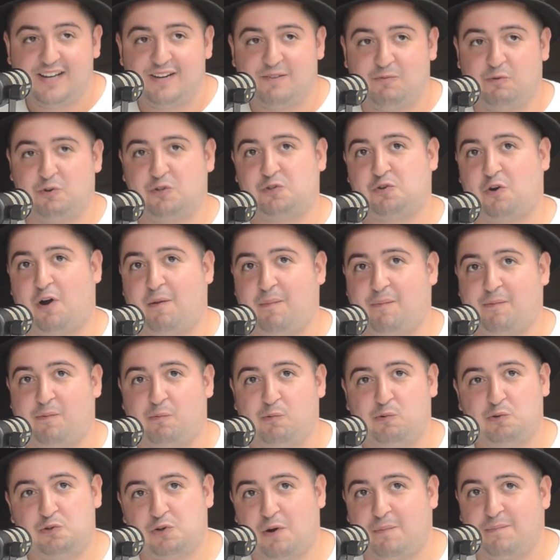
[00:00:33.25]
We'll
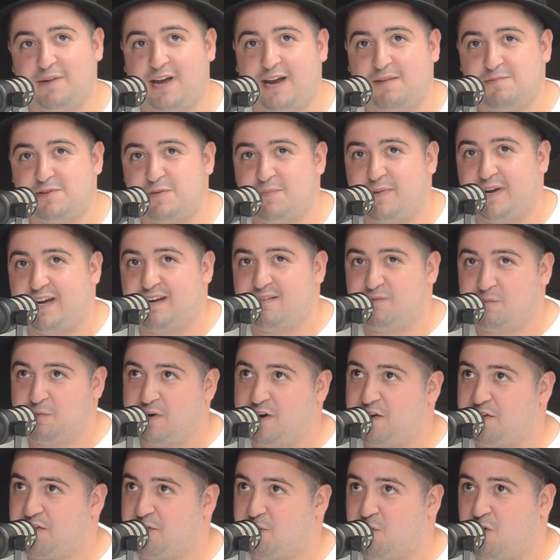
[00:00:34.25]
drop names a bit. We
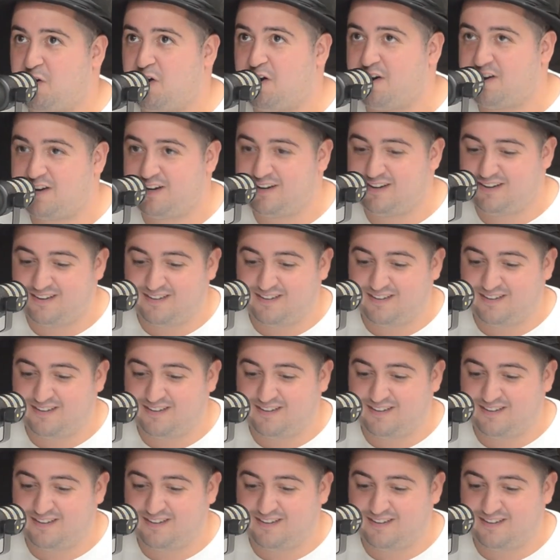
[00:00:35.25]
got The Rock.